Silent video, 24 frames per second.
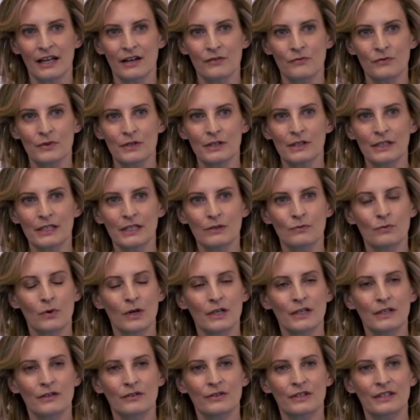and really
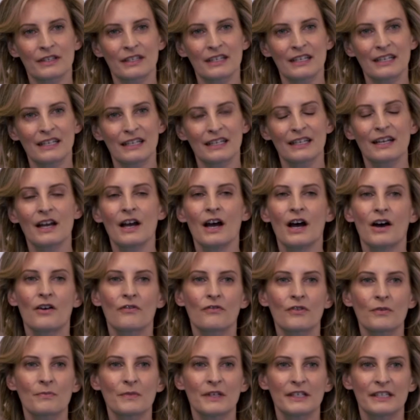what you see
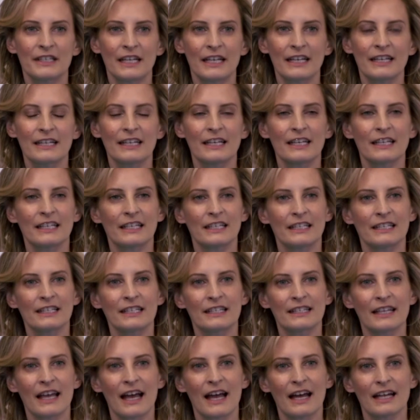from the data is
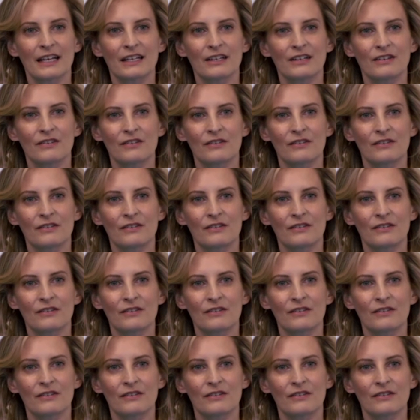that